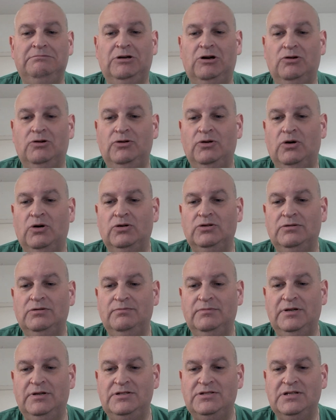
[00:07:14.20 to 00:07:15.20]
or not,
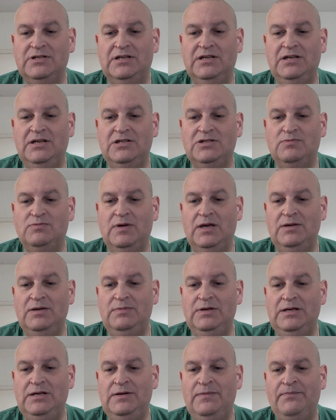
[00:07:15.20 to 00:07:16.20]
as the case may
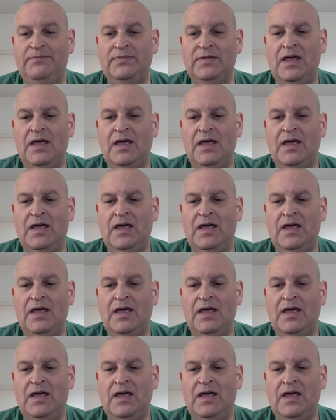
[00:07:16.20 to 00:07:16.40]
be.